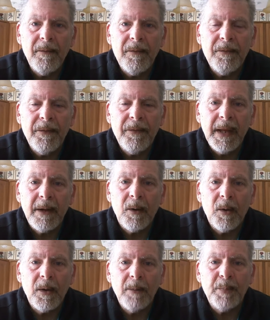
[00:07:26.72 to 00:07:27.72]
fear
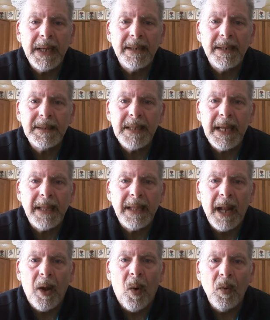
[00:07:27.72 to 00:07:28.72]
or the biggest thing
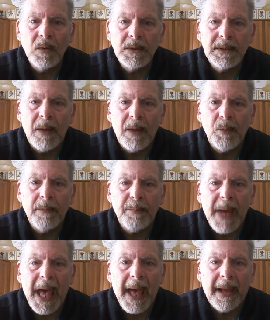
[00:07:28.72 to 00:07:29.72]
that holds someone
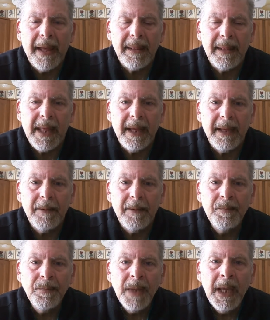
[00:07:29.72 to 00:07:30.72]
back, I think,
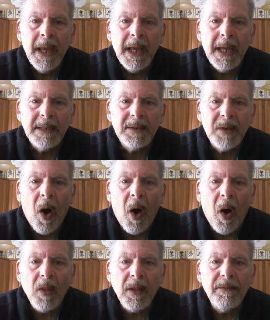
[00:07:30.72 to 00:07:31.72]
is
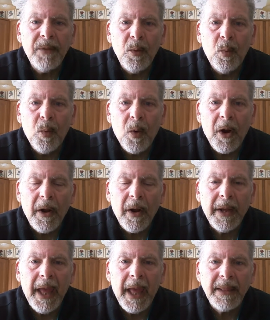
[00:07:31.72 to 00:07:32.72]
all of the
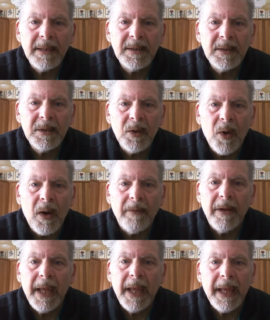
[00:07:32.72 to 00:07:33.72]
work and the
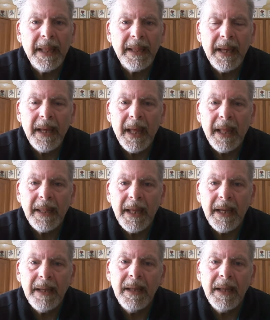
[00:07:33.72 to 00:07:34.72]
starving and
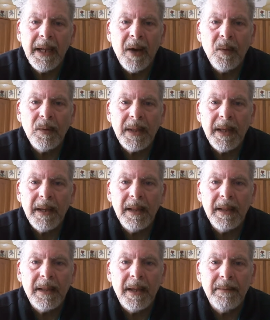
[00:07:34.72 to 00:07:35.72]
the you know,
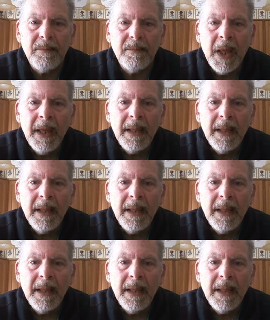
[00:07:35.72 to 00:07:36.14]
the